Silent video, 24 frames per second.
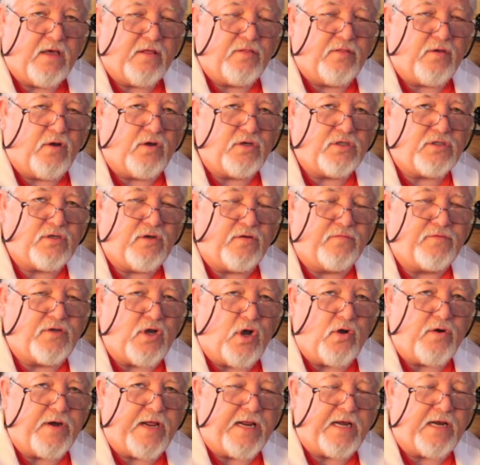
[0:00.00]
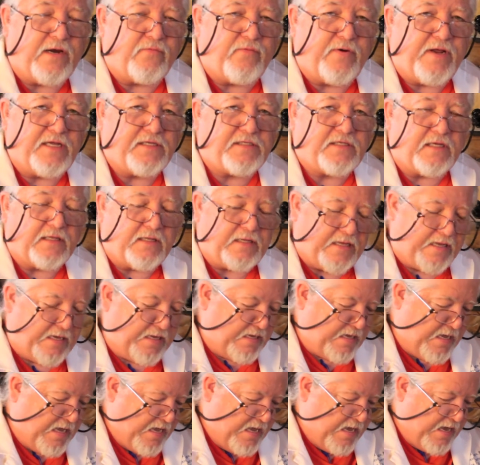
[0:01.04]
those who have donated
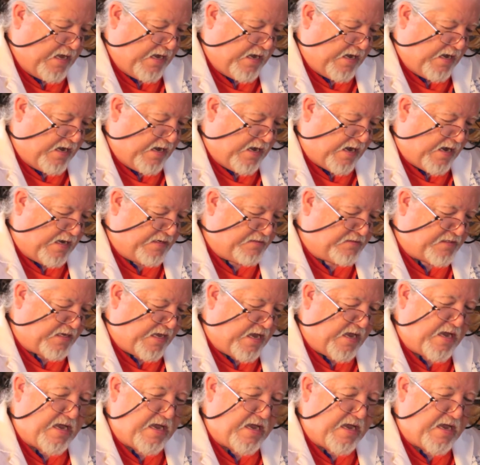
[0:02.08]
recently. Isaiah